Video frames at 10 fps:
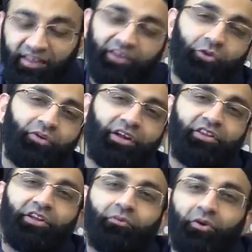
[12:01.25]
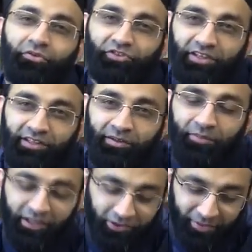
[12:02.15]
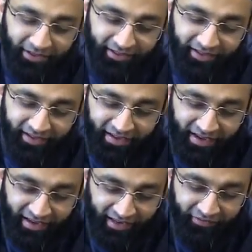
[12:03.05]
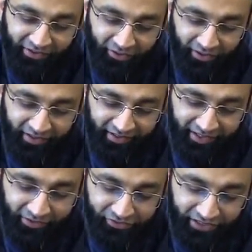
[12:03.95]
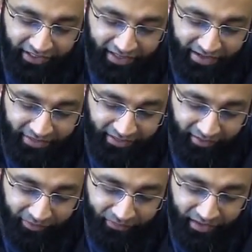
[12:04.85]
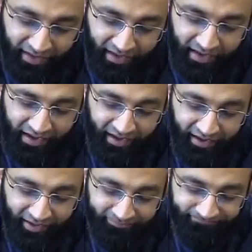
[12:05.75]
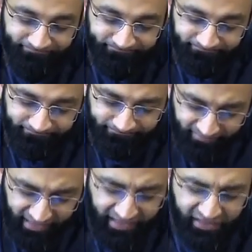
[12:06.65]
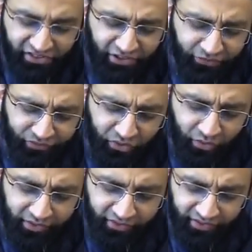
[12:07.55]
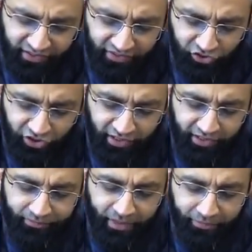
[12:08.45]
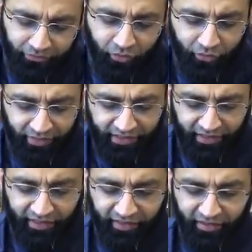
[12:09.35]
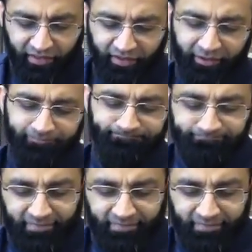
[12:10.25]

then you will get the reward of shahada. May Allah subhanahu wa ta'ala give us all the death of shahada. Ameen ya Rabb. Uh, Just few other things inshallah before we can end. Uh,